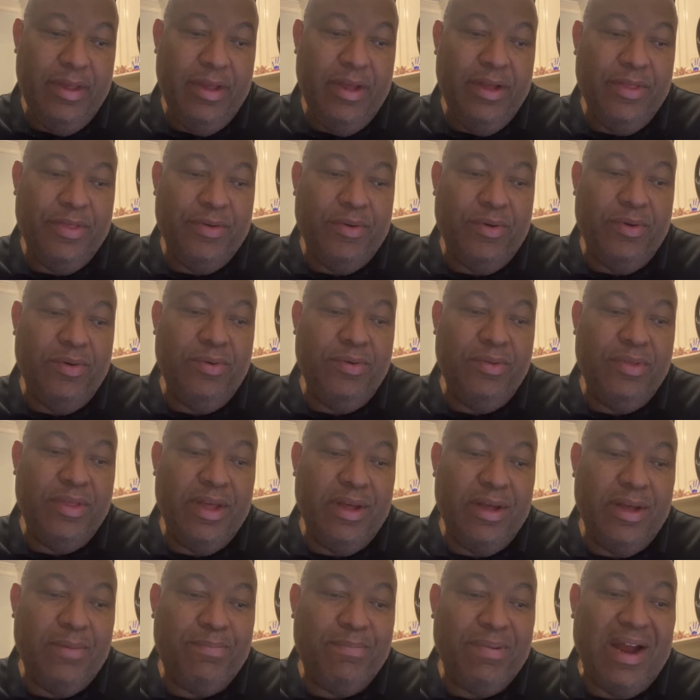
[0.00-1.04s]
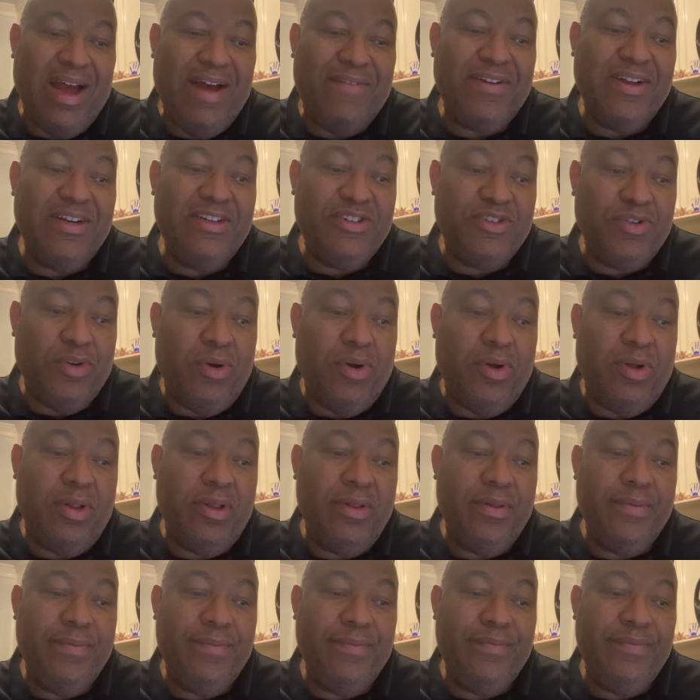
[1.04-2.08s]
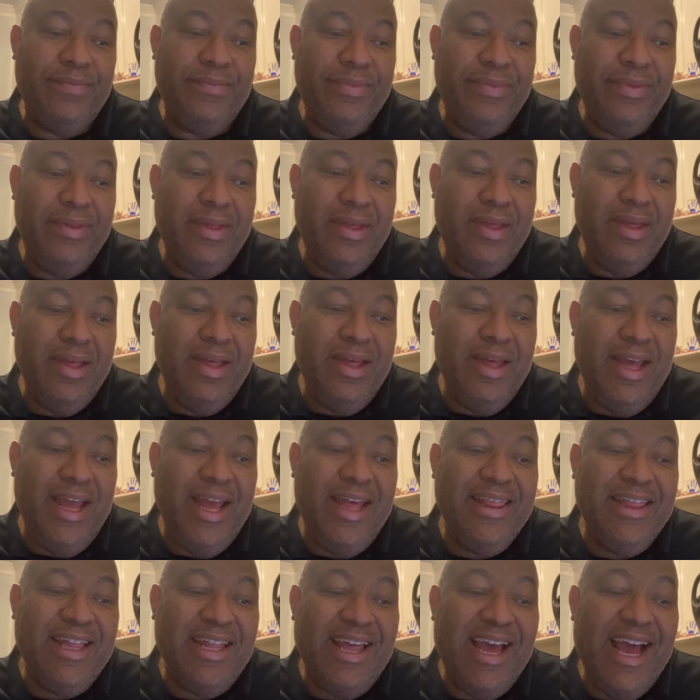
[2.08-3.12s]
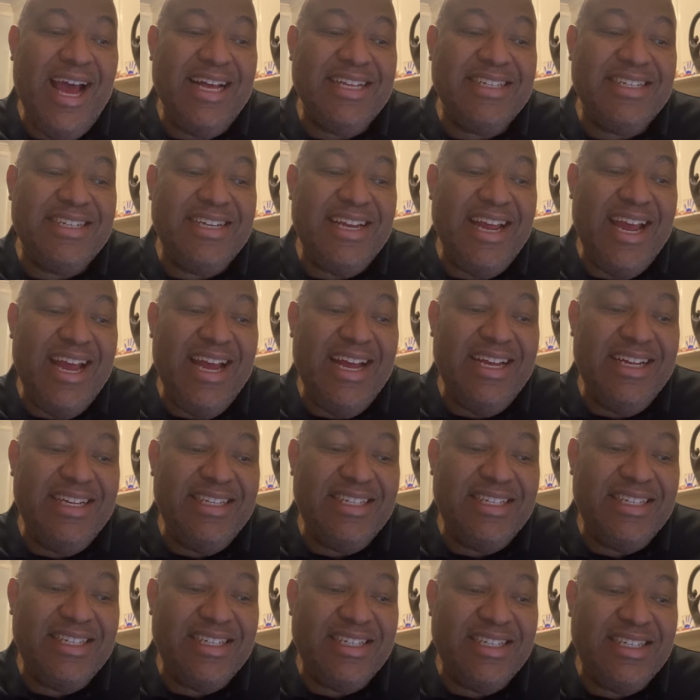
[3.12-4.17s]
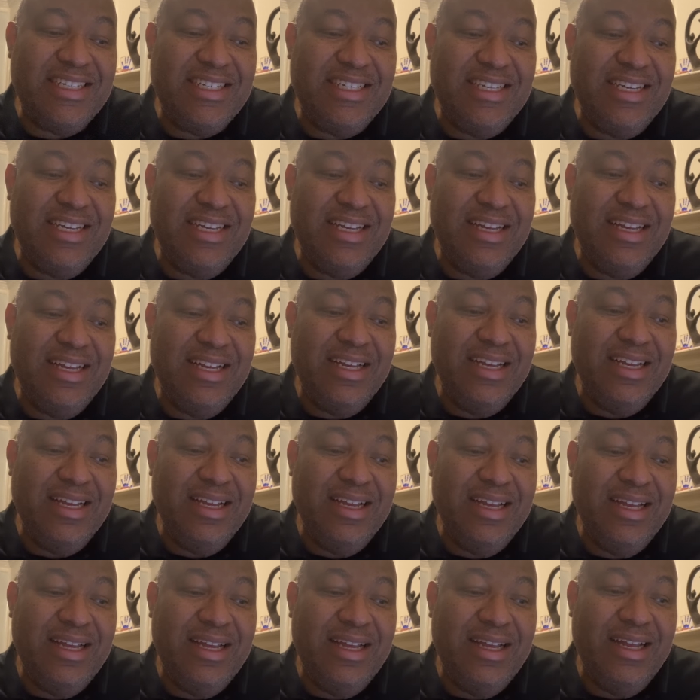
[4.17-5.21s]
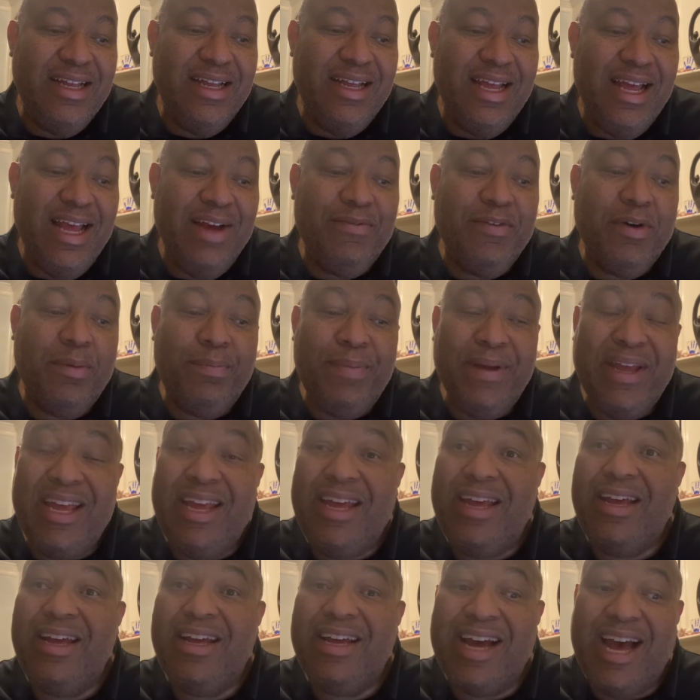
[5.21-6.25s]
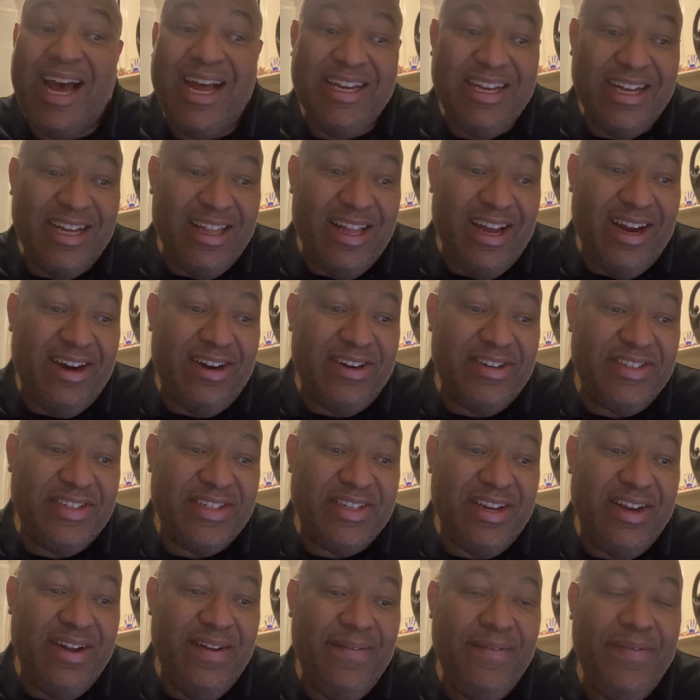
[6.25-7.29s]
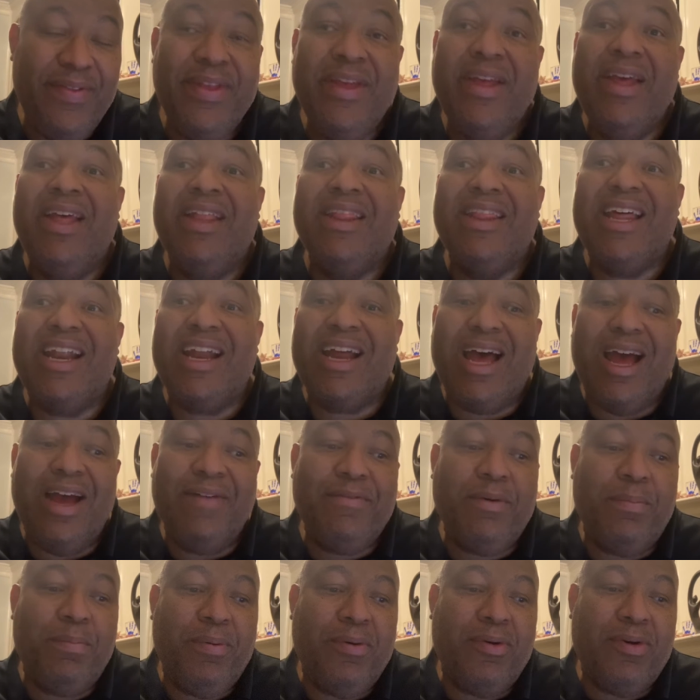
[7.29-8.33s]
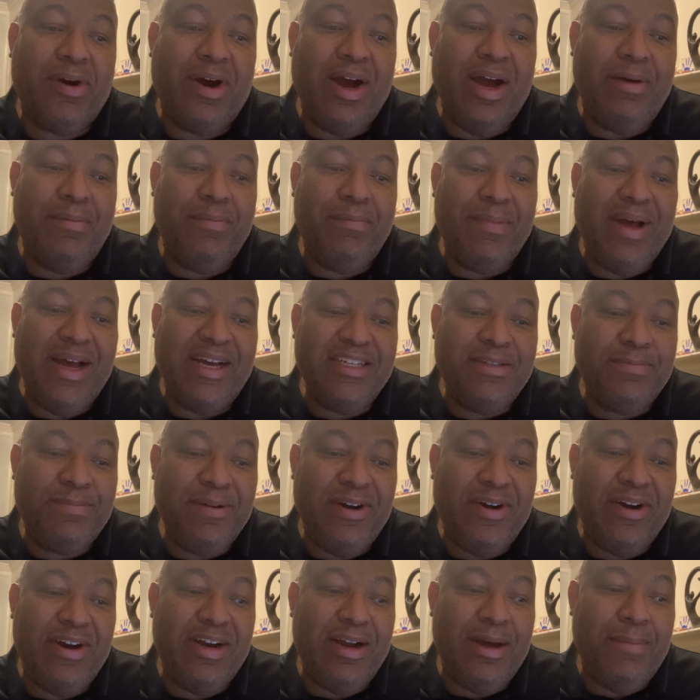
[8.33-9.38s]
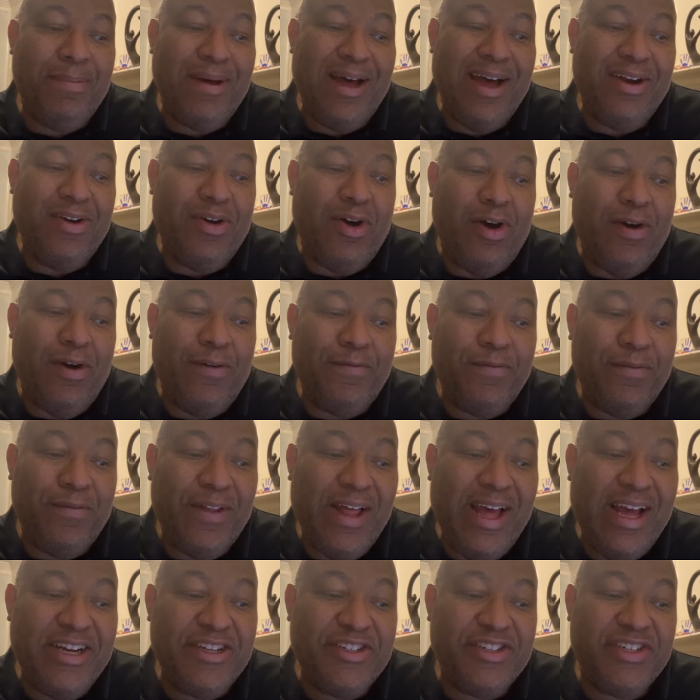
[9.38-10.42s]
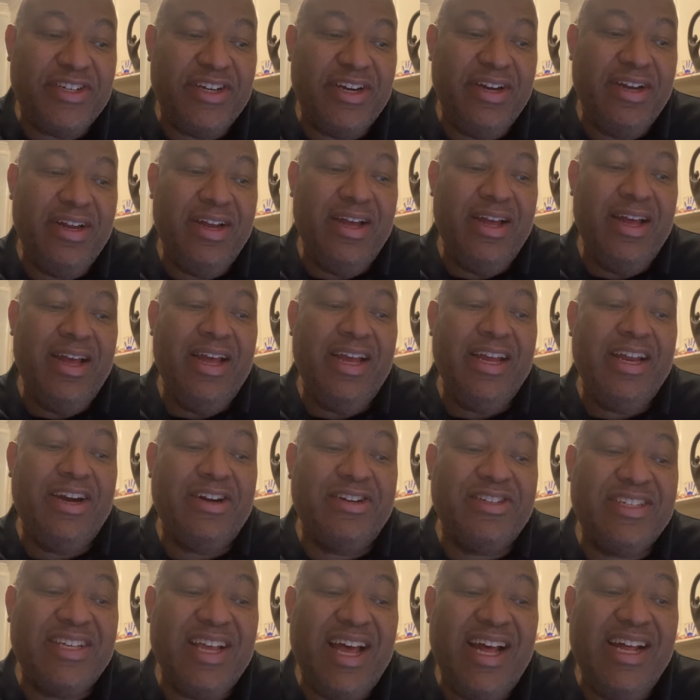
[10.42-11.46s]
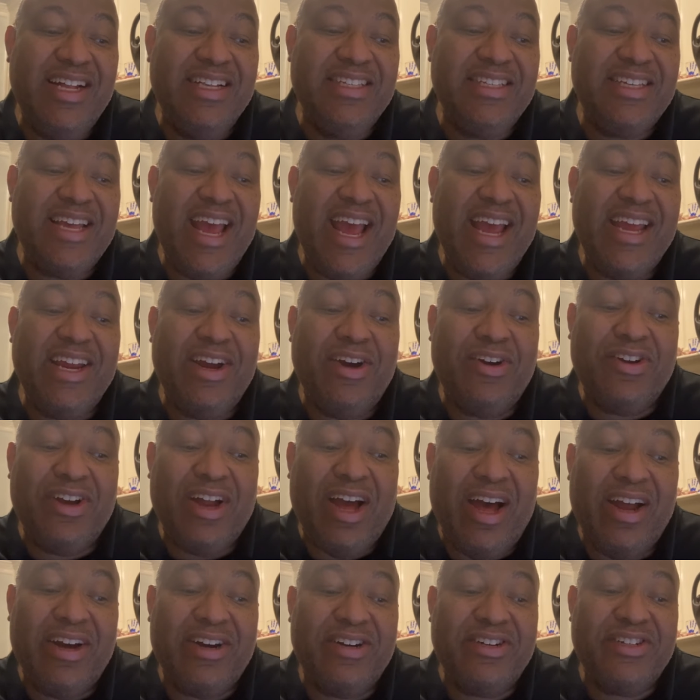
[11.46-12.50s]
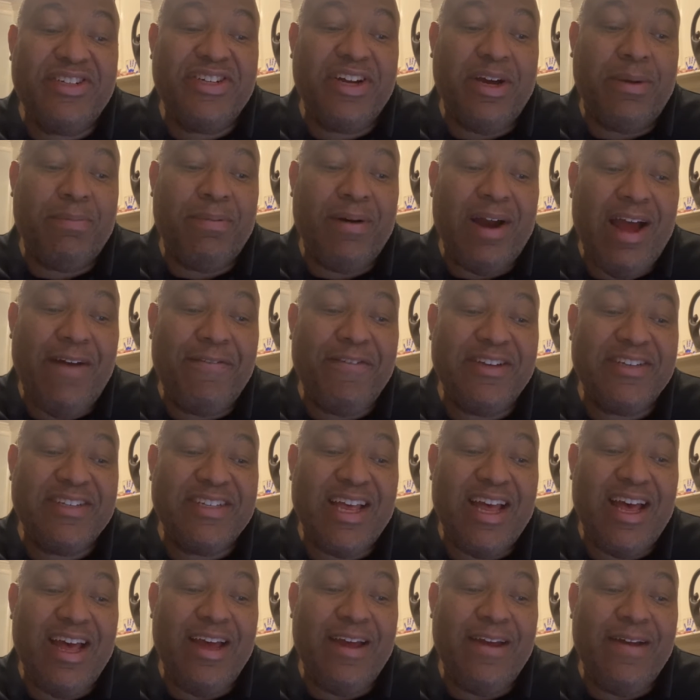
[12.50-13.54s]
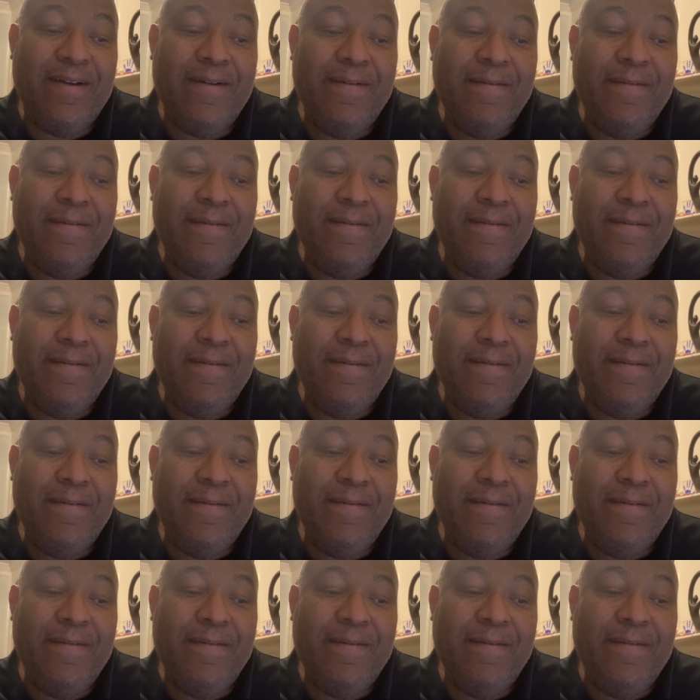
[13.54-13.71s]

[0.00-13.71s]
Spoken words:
through the prophet Joel. In the last days it will be, God declares, that I will pour out my Spirit upon all flesh. Your sons and your daughters shall prophesy.